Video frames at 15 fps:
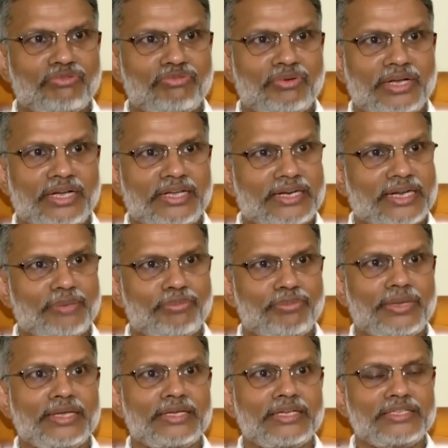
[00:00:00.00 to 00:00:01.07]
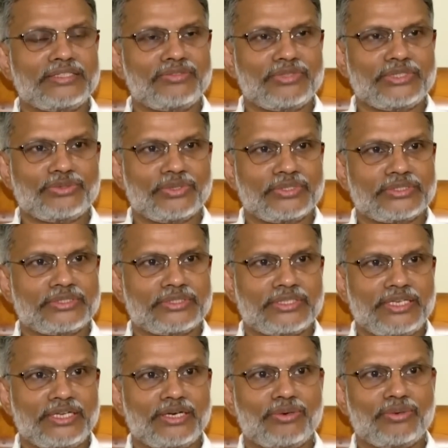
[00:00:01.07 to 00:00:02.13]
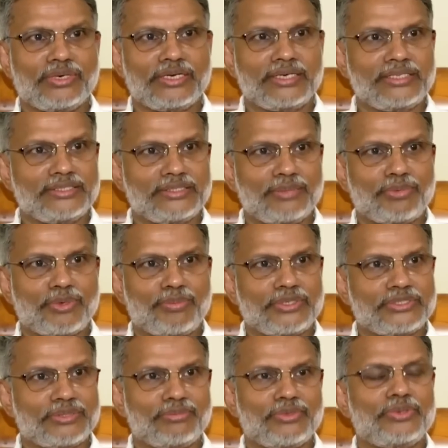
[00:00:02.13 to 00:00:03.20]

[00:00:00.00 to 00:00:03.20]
IRAP package which was included in the propulsion module.